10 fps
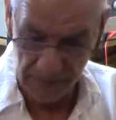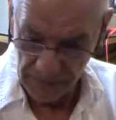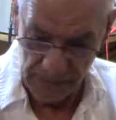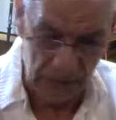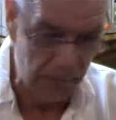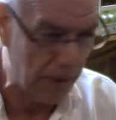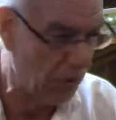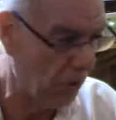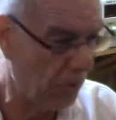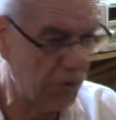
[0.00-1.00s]
They make
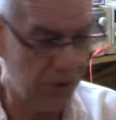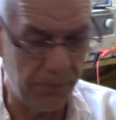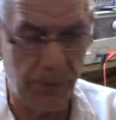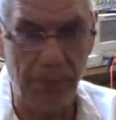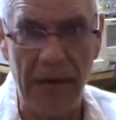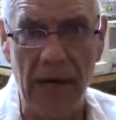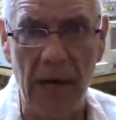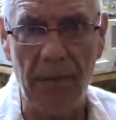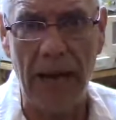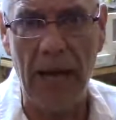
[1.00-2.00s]
almost some of them made out
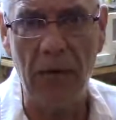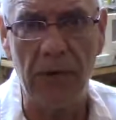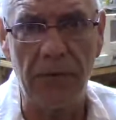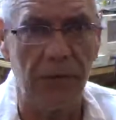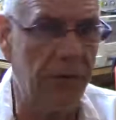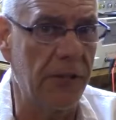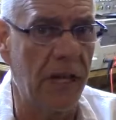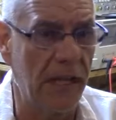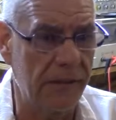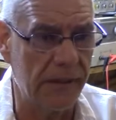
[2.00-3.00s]
of plywood, for
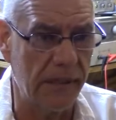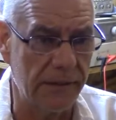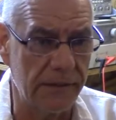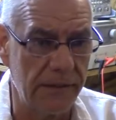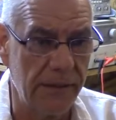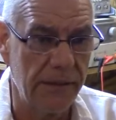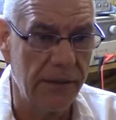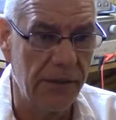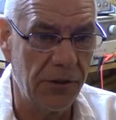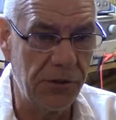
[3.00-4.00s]
God's sakes.
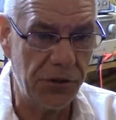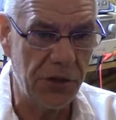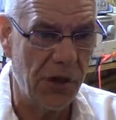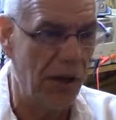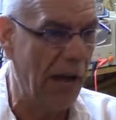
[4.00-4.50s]
Just